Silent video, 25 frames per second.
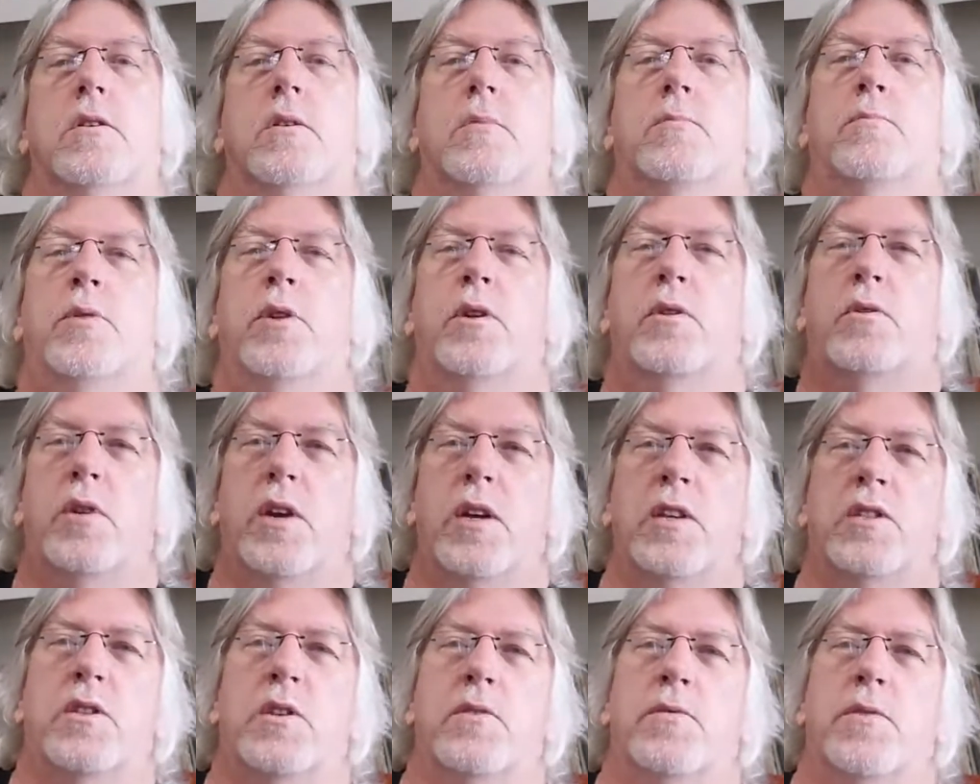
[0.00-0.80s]

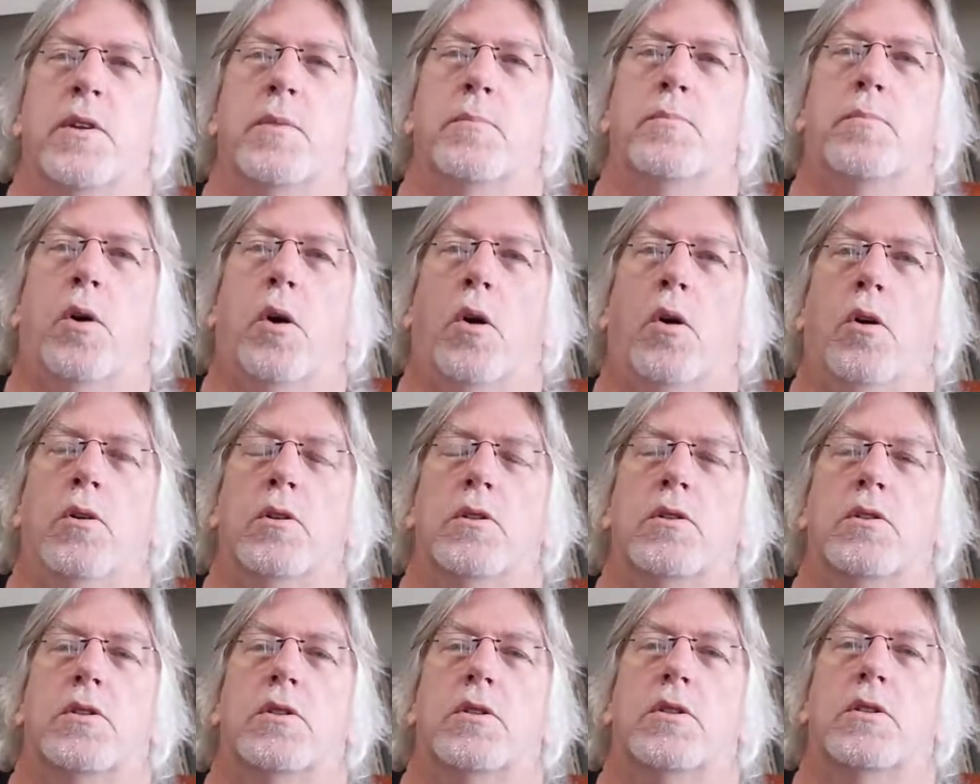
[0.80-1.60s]
Progressive in
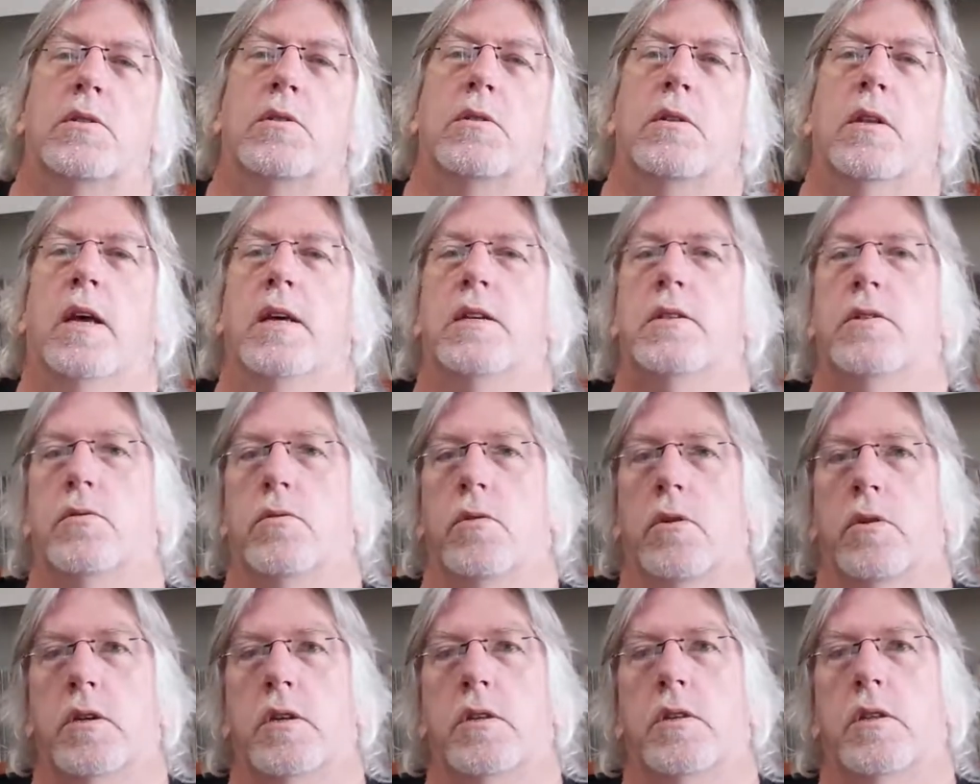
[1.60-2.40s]
parts later
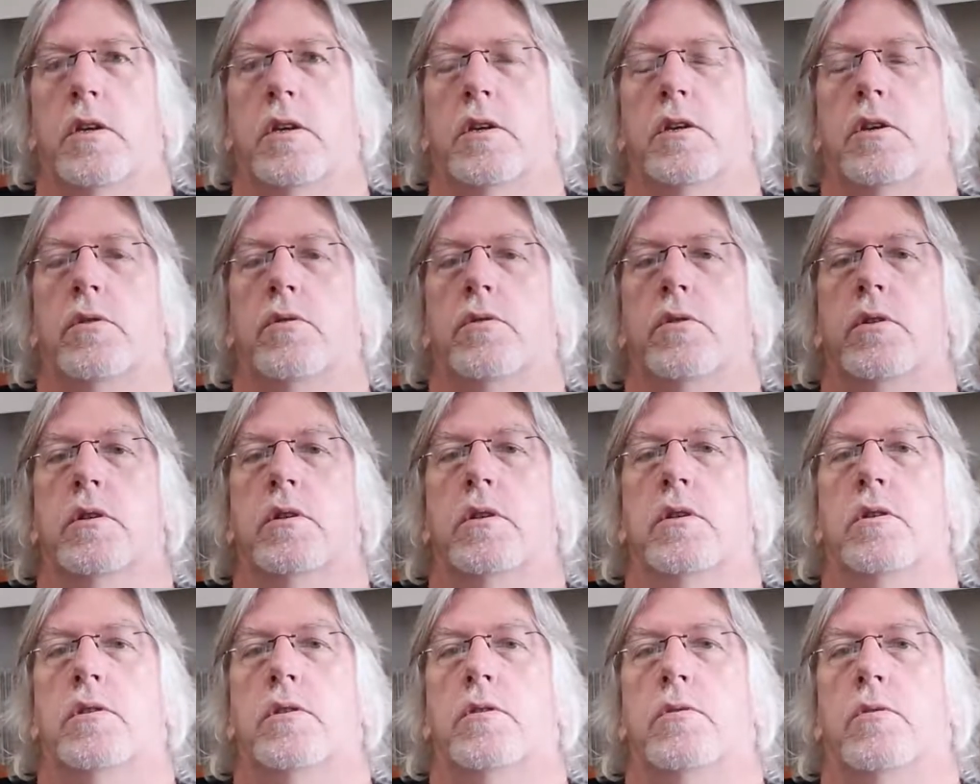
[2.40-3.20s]
on in their
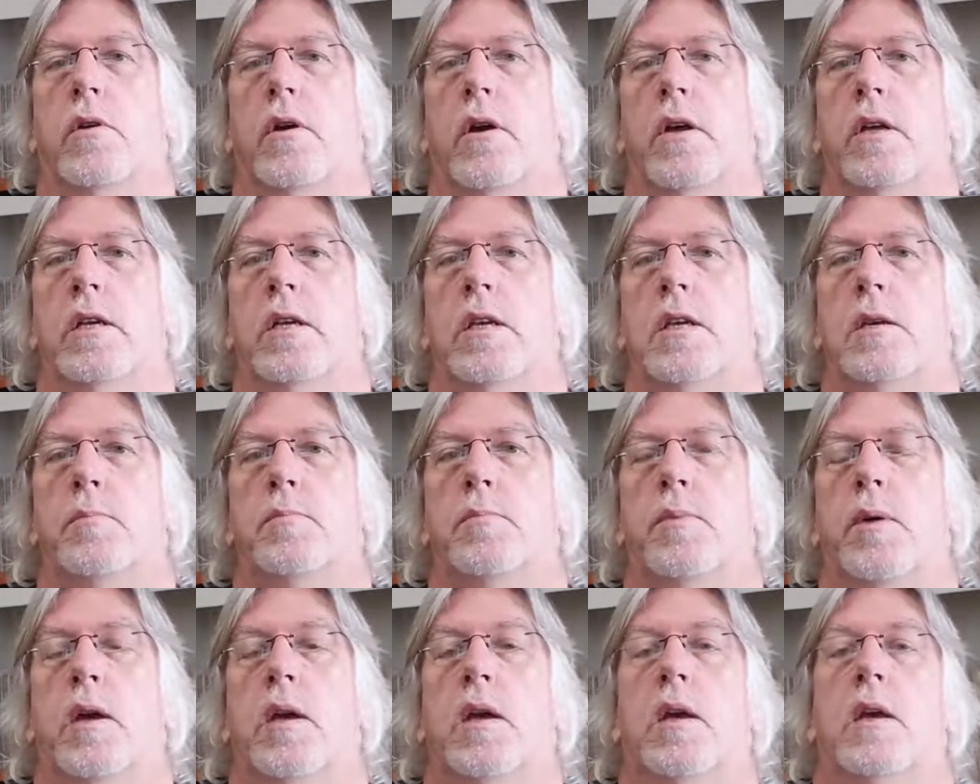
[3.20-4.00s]
career, Uriah
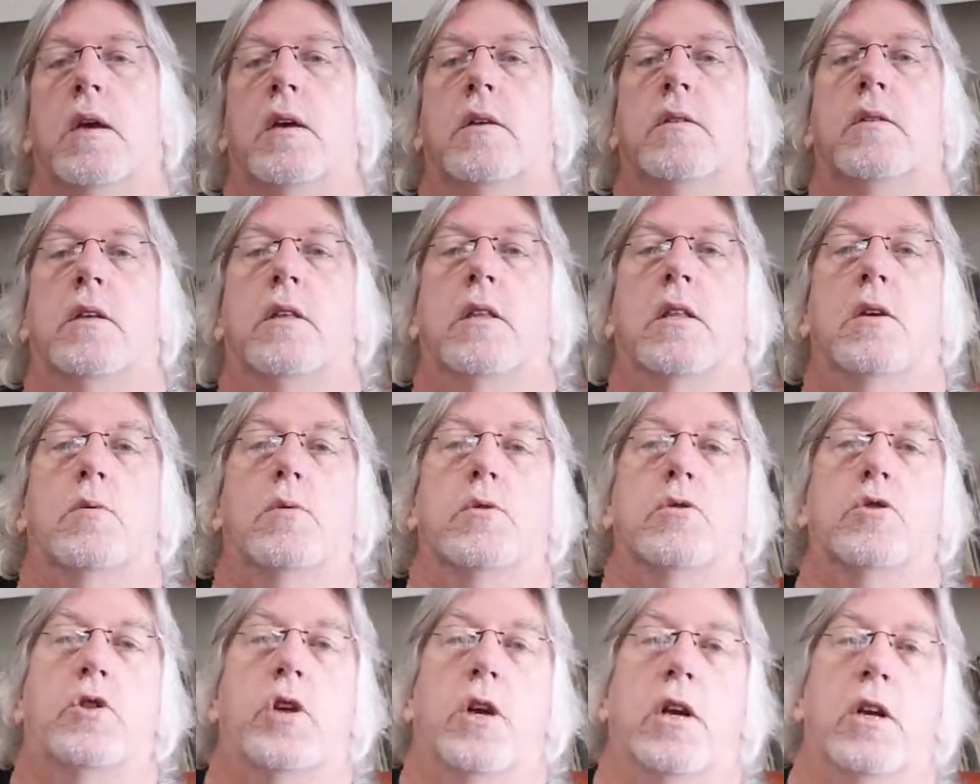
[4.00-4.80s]
Heep. Then they
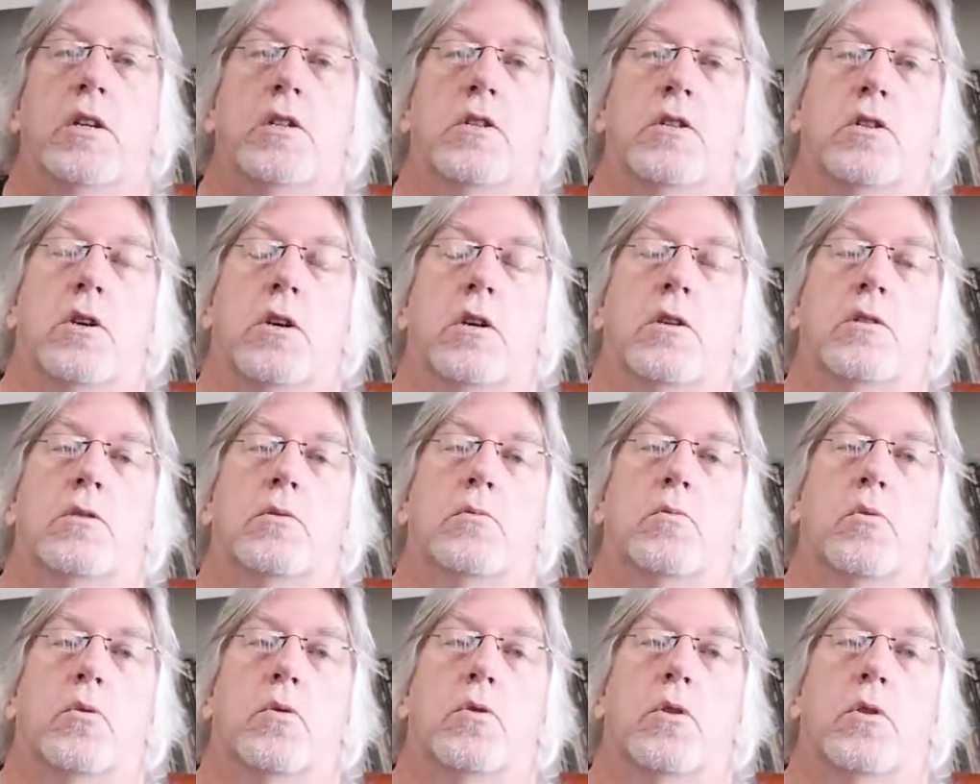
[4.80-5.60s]
would change, going to
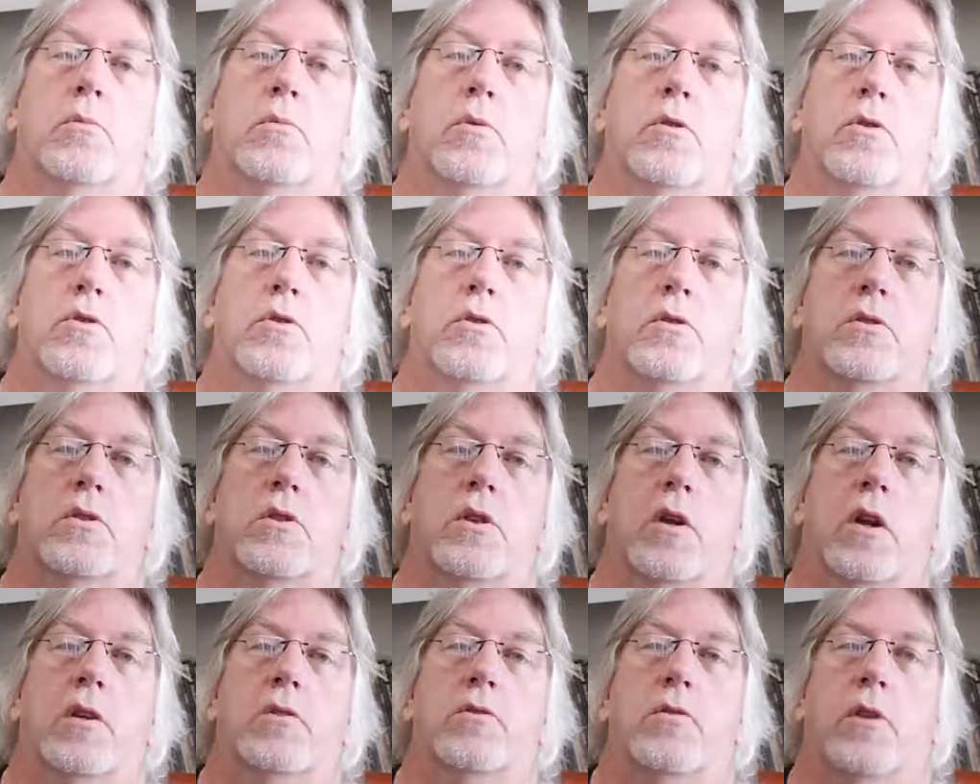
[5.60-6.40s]
more commercial
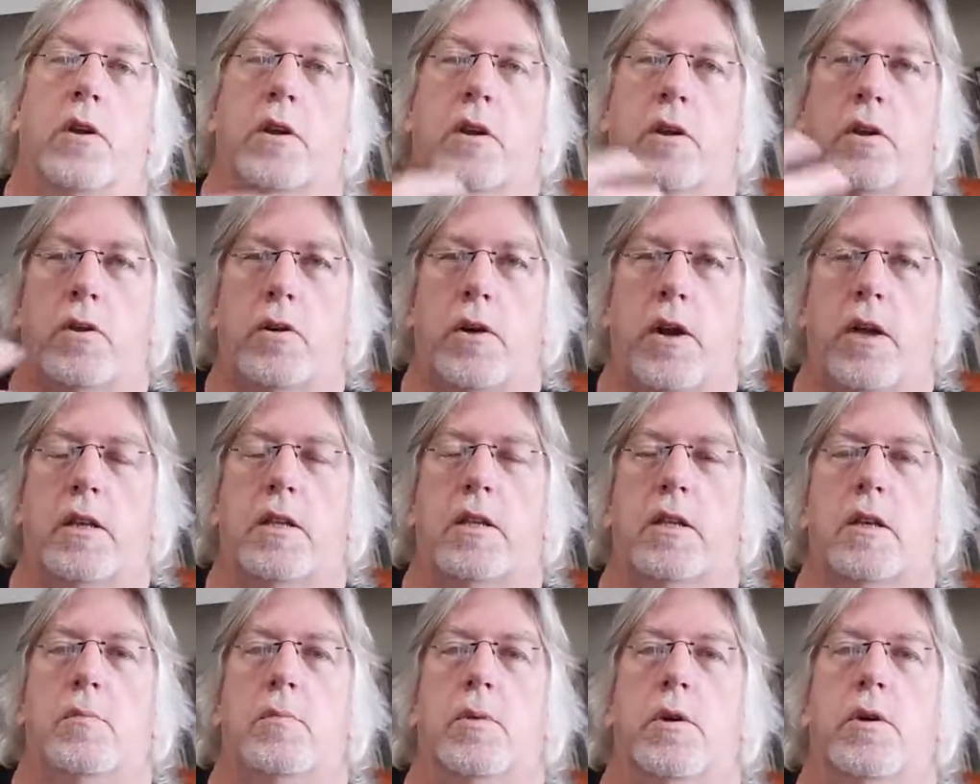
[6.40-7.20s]
side, trying to crack
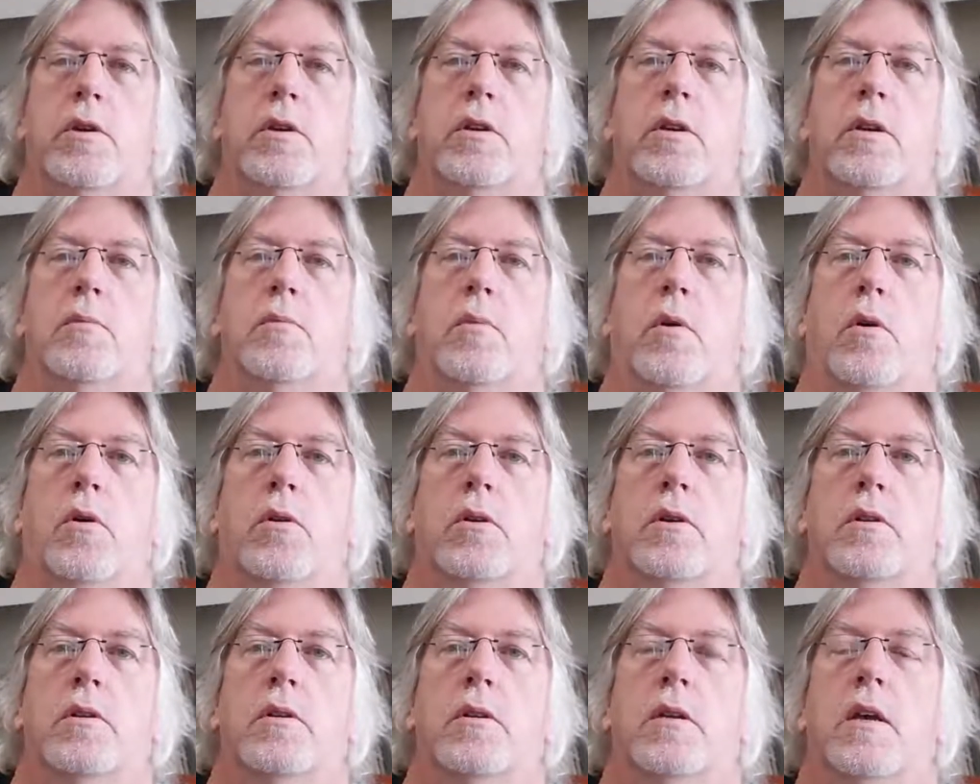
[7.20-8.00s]
the American
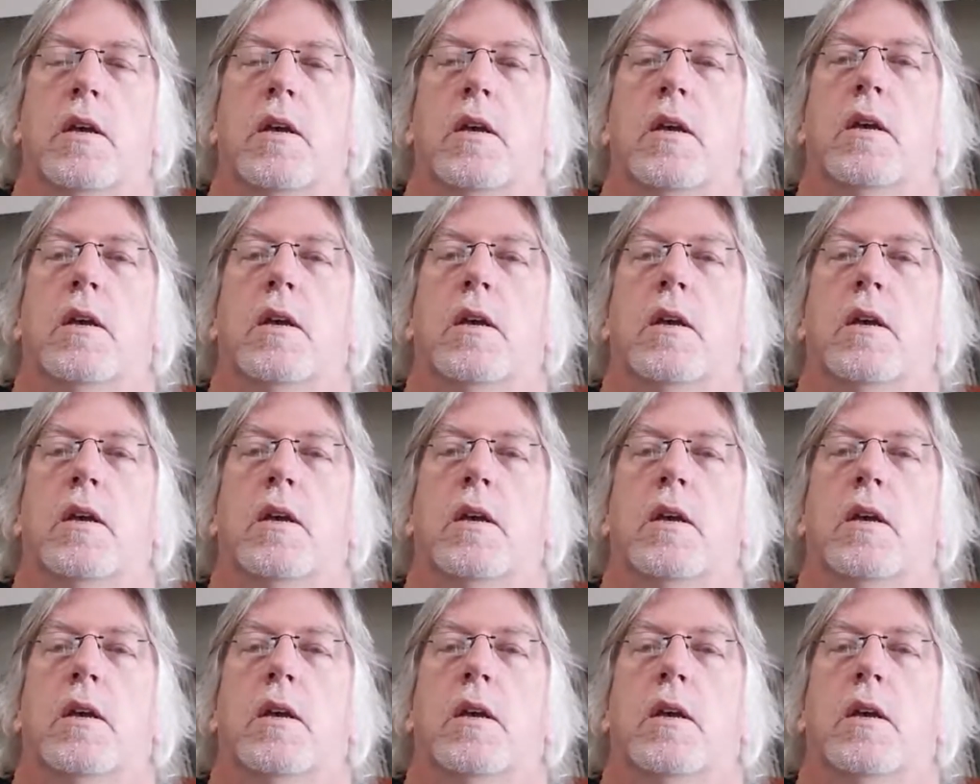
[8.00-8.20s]
market.